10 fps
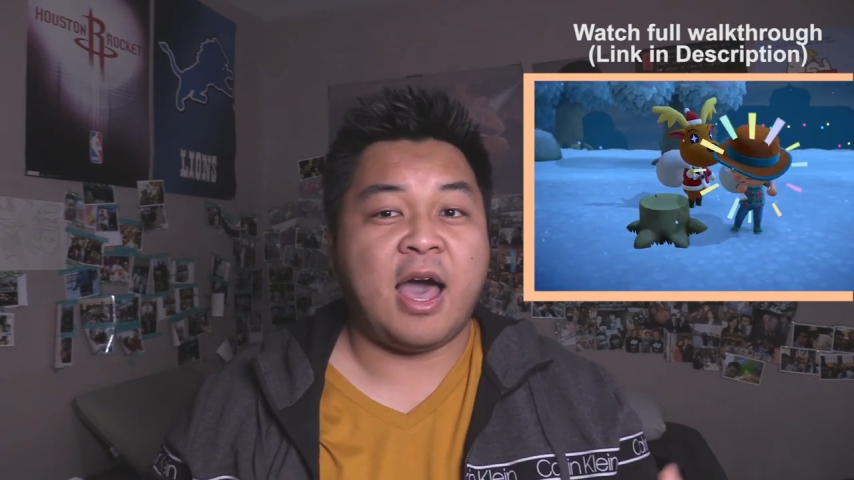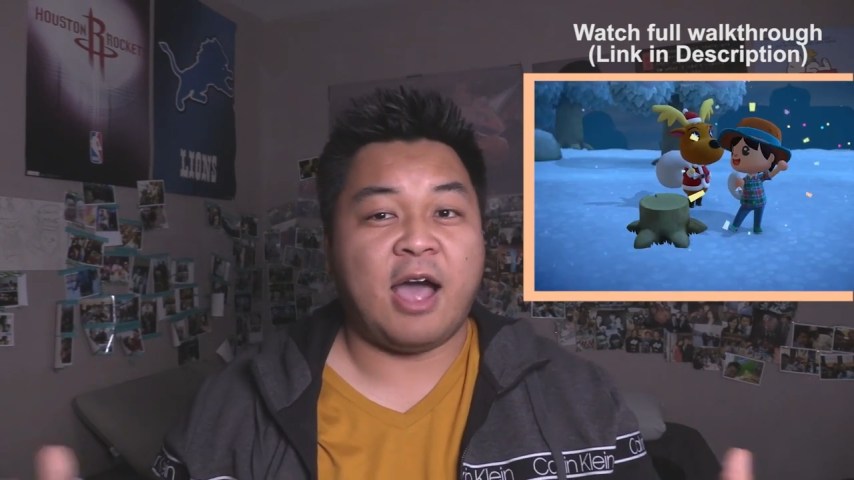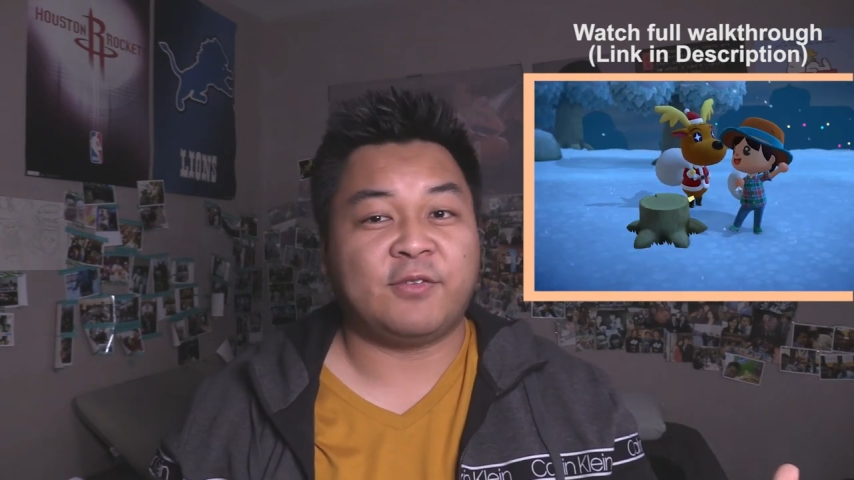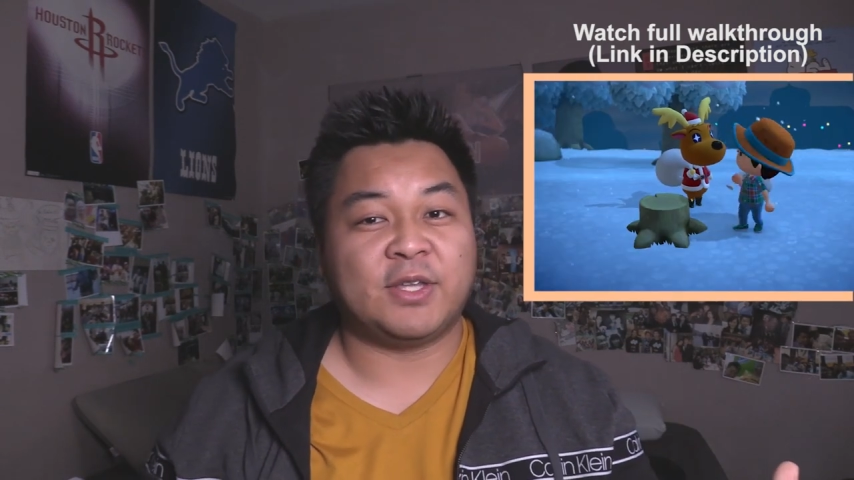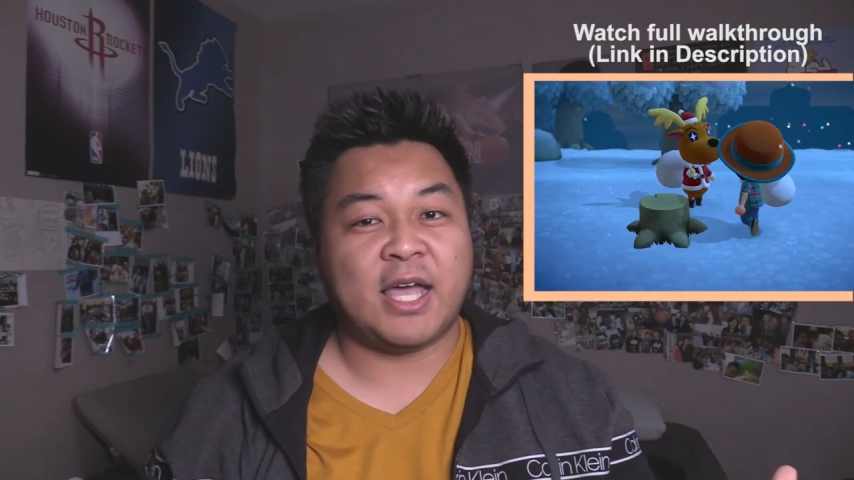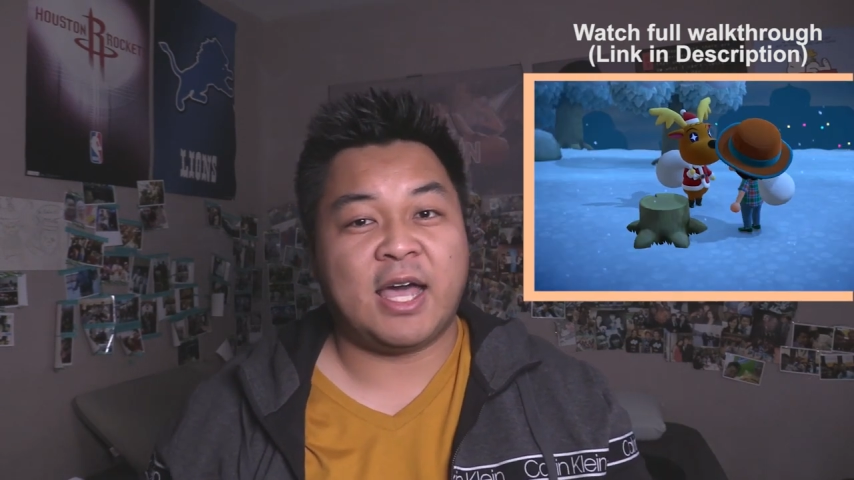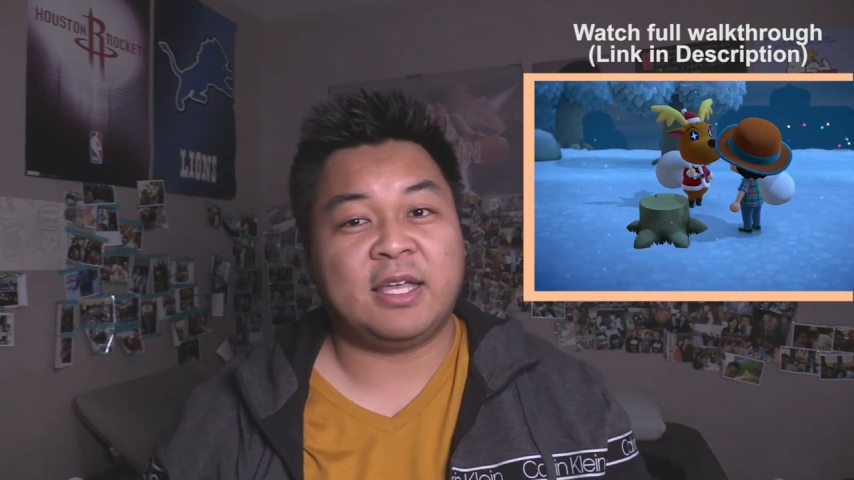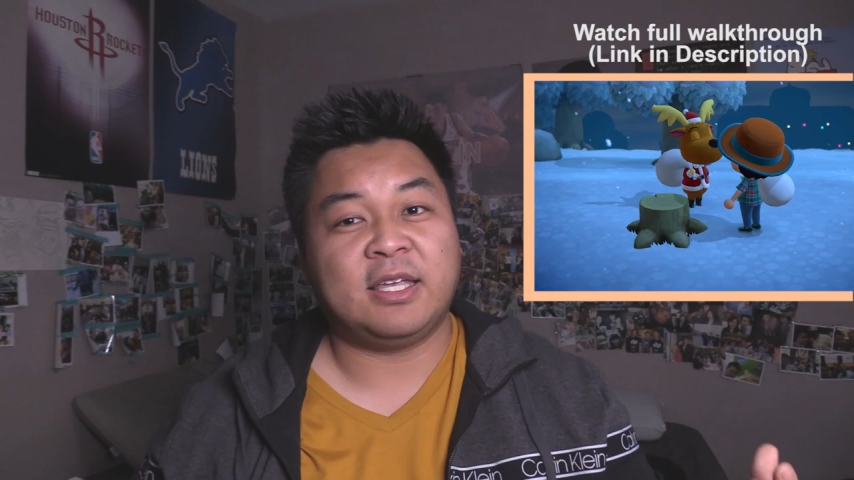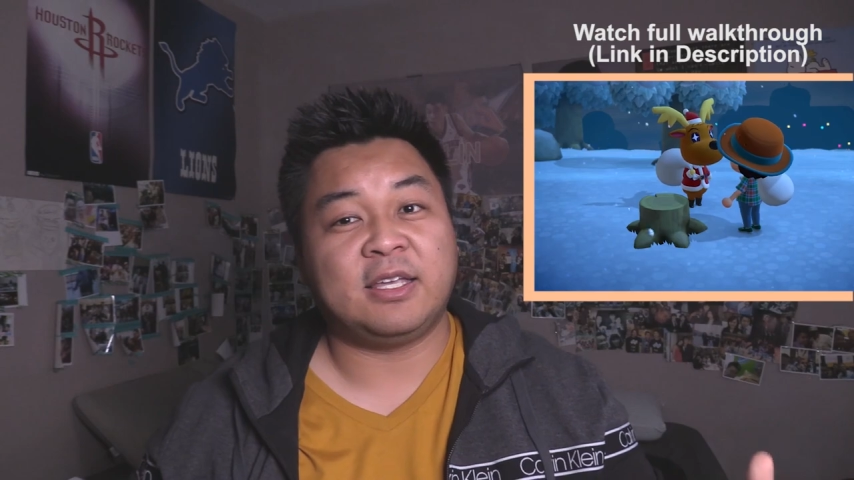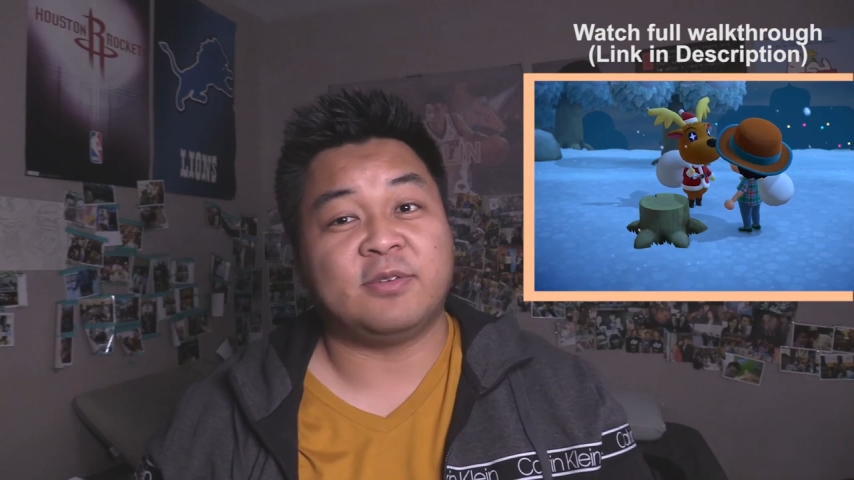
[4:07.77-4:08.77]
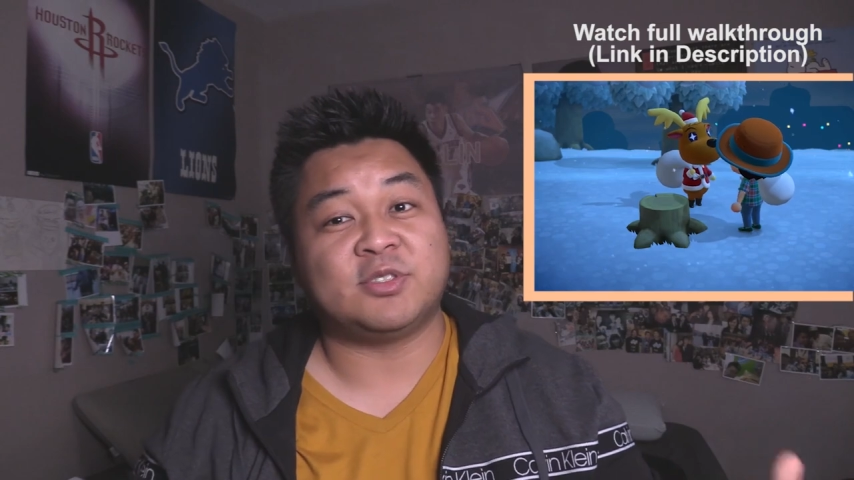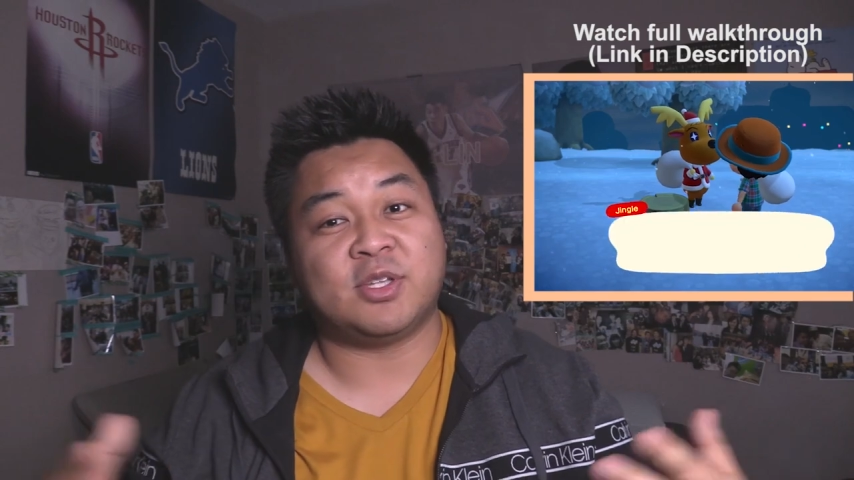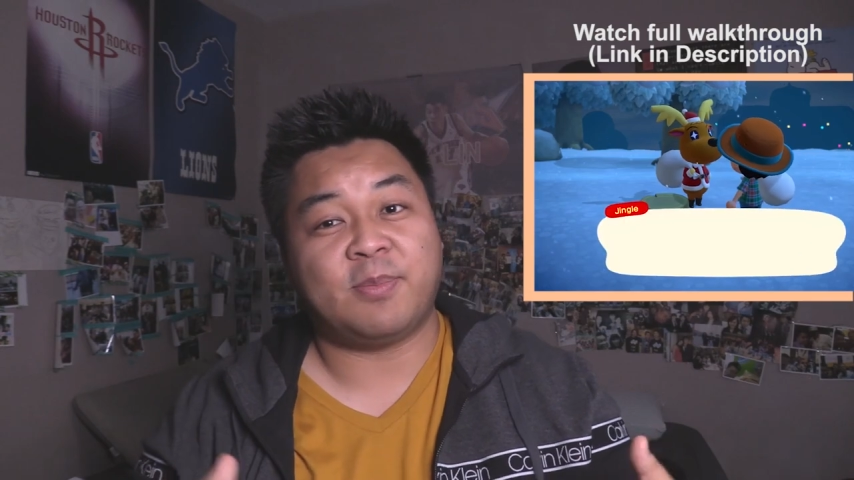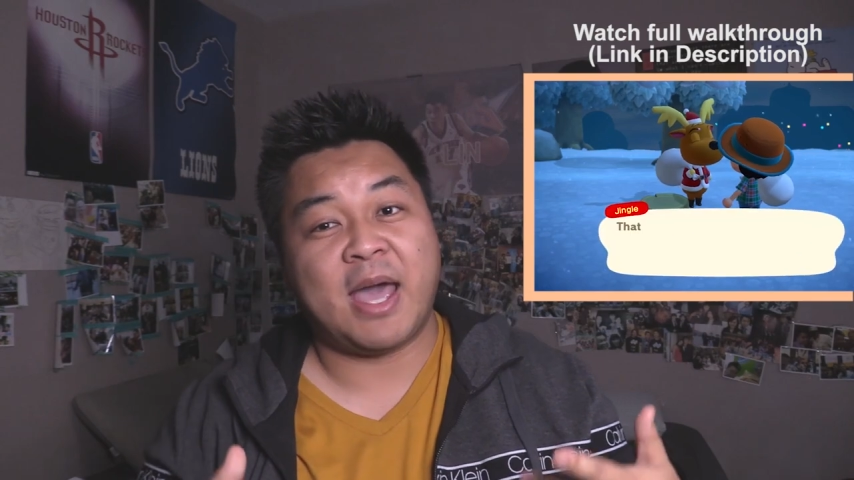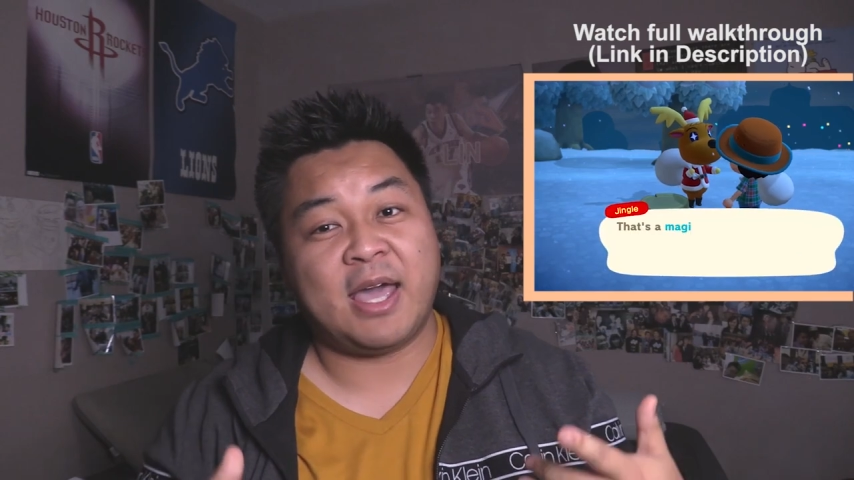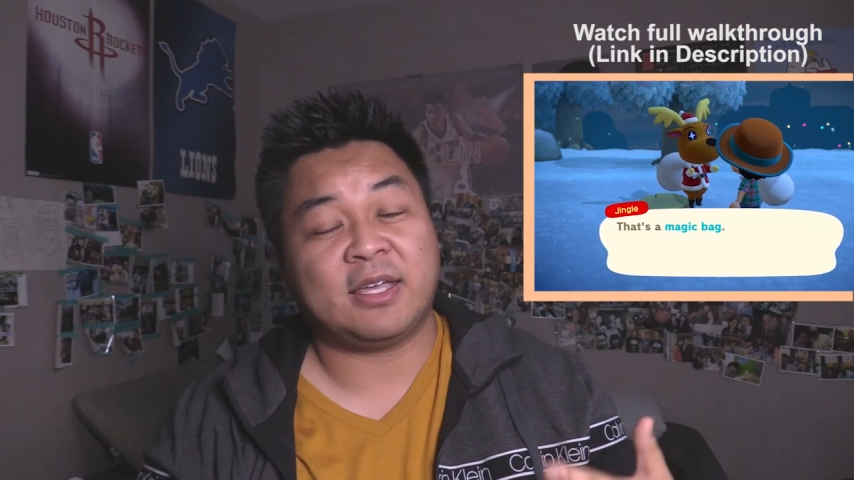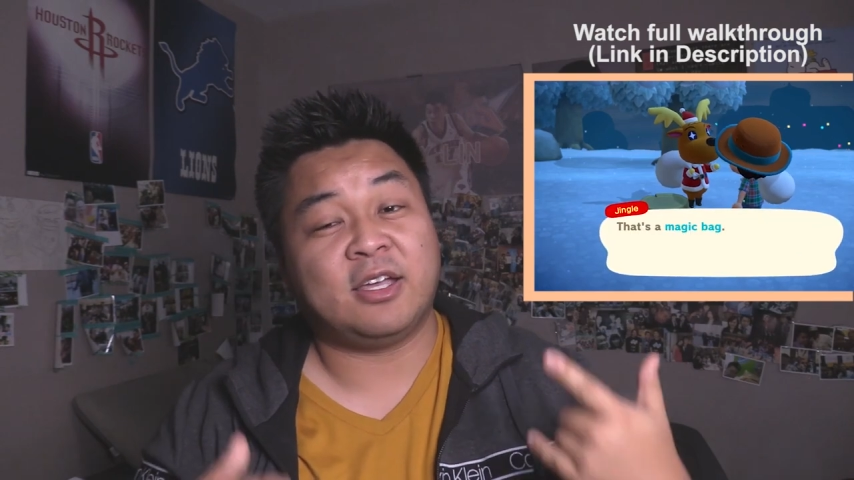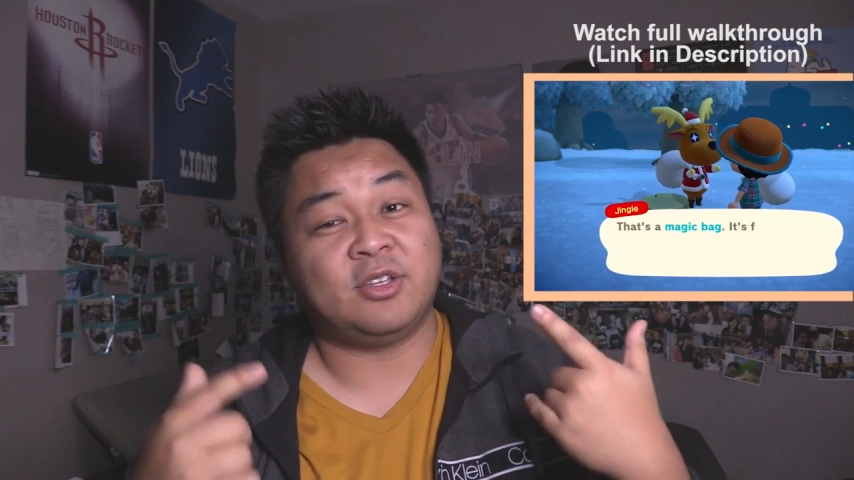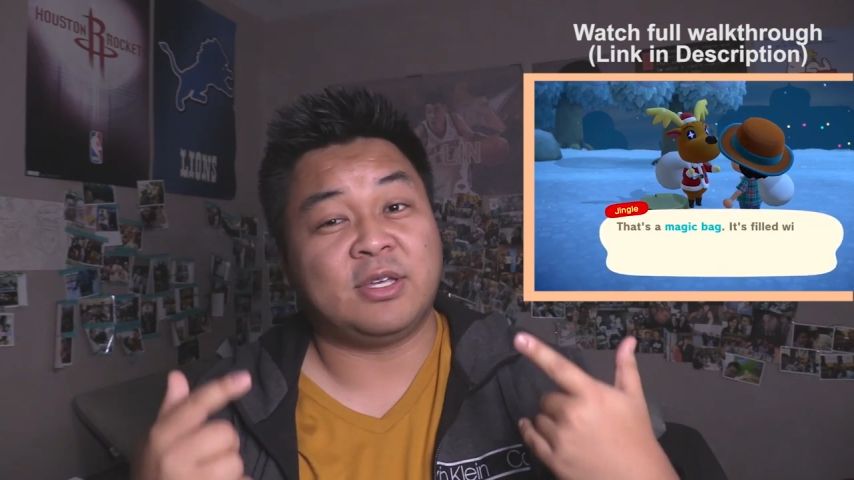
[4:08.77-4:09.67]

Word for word: After that, he gives you the bag,